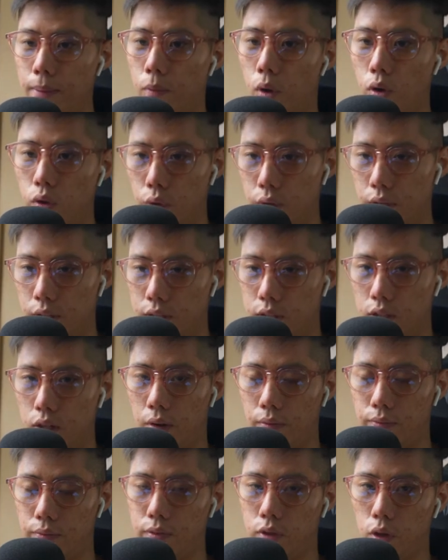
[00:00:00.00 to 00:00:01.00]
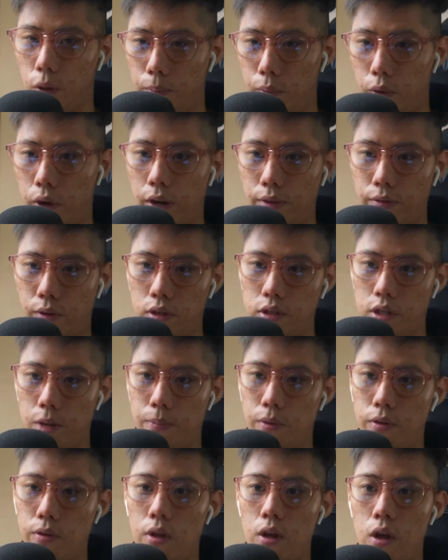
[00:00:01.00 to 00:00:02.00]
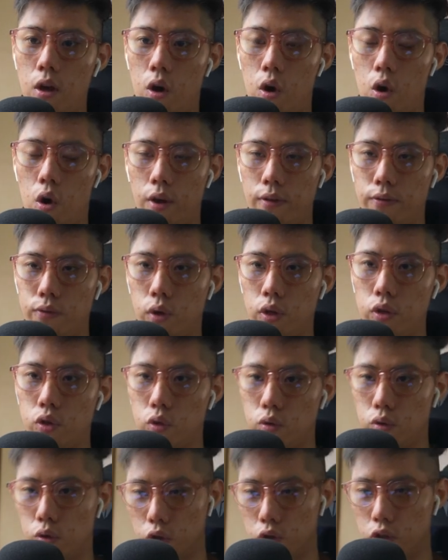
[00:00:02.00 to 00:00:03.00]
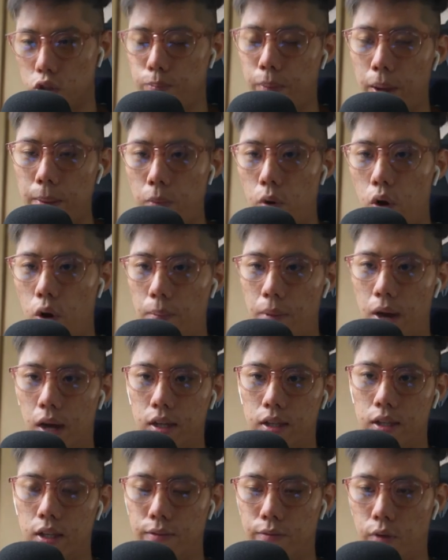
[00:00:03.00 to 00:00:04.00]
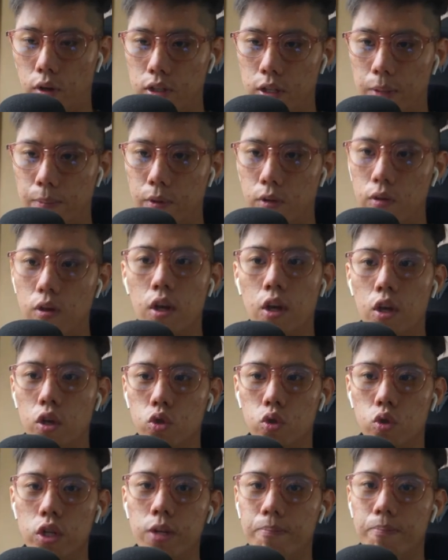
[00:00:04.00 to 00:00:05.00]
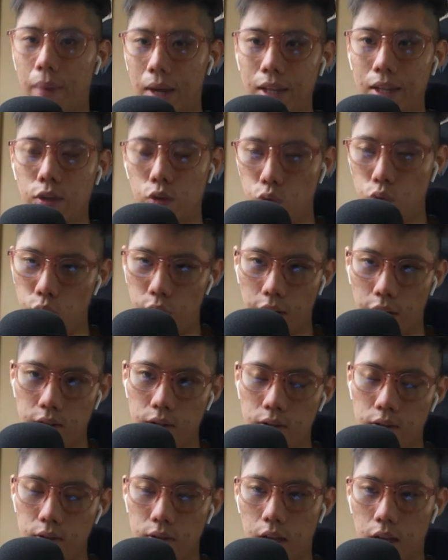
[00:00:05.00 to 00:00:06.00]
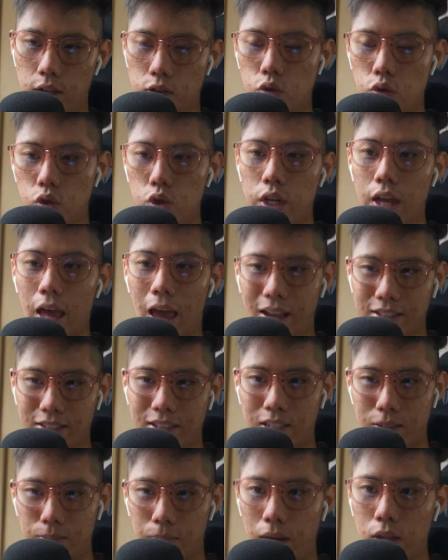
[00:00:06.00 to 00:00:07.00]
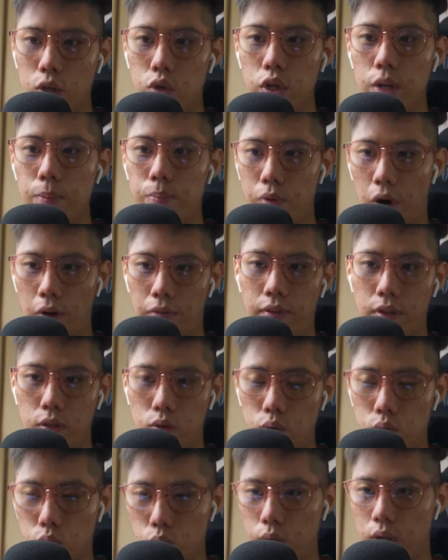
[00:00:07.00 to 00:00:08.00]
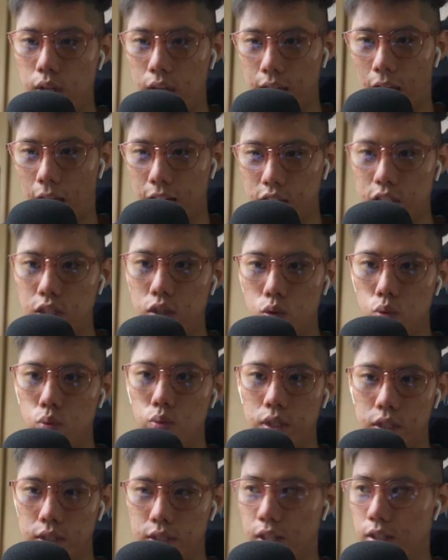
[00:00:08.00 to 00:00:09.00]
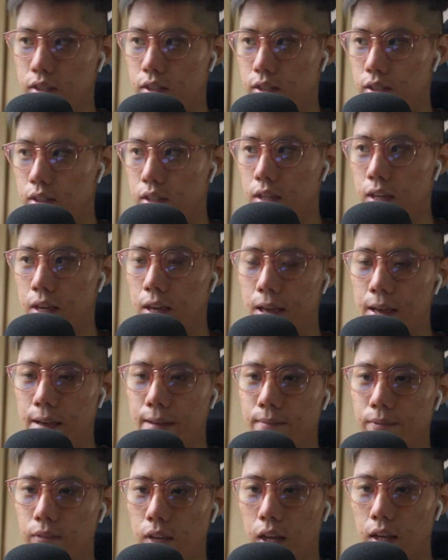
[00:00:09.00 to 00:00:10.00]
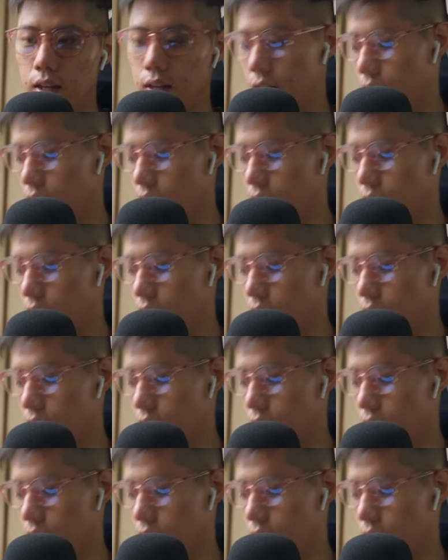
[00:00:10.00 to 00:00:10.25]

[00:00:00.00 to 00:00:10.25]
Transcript: more units of your product, for example, or if you want to, you know, spend more on marketing, for example, you need money to do that, okay? So you need excess money, you need profit to, to actually do these things, okay?